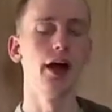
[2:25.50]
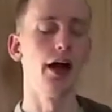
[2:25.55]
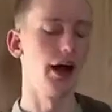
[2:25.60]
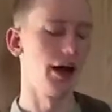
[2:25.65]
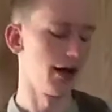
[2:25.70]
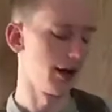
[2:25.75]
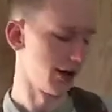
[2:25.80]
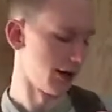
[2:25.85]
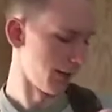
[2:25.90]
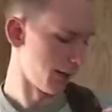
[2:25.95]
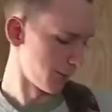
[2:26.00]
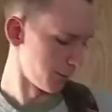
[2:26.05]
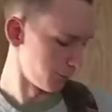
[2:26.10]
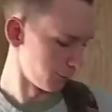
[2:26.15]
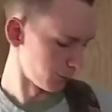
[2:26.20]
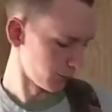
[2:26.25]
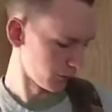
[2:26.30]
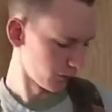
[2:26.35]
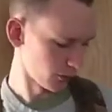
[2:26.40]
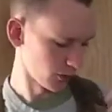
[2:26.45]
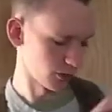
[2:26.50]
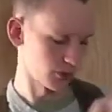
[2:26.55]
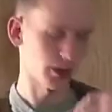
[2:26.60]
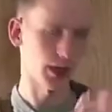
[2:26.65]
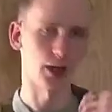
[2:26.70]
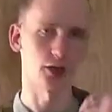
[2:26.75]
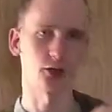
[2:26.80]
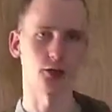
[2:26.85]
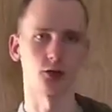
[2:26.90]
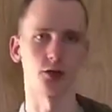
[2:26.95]
to
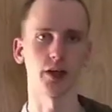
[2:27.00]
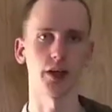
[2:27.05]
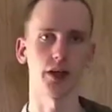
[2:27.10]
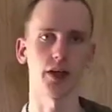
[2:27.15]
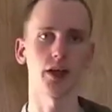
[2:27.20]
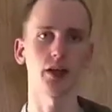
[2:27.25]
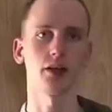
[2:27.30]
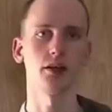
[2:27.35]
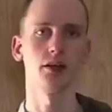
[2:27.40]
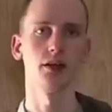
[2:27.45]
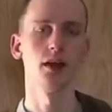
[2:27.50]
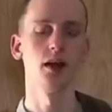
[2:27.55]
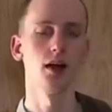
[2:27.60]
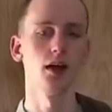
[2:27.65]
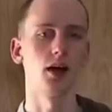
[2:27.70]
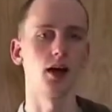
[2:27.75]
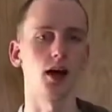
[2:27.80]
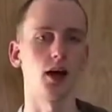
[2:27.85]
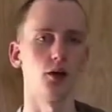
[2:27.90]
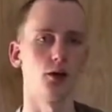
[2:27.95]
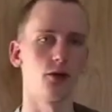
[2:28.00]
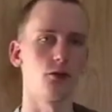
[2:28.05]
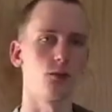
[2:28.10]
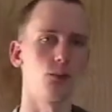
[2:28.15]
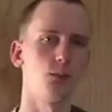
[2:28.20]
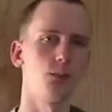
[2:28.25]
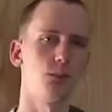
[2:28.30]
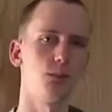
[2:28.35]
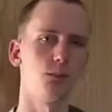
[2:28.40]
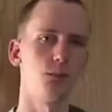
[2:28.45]
attach on here. I
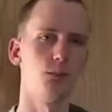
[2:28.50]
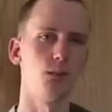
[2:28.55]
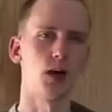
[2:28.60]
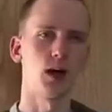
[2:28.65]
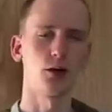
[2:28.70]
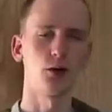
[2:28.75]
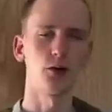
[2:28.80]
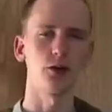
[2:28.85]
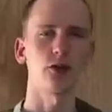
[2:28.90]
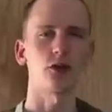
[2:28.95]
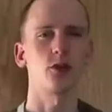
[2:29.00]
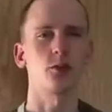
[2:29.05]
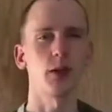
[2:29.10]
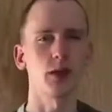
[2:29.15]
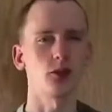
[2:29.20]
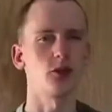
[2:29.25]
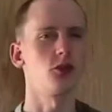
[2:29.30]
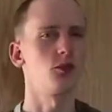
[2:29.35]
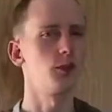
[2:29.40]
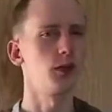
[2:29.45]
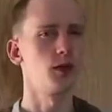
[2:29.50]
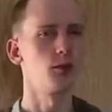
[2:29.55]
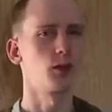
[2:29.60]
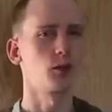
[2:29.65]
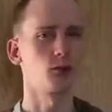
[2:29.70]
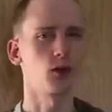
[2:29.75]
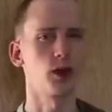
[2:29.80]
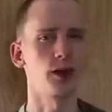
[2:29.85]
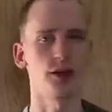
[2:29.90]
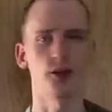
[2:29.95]
always expect it to be on my
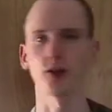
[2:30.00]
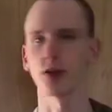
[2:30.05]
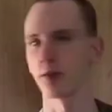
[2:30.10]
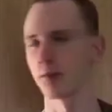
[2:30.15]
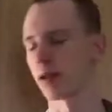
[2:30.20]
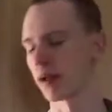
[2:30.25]
right because I'm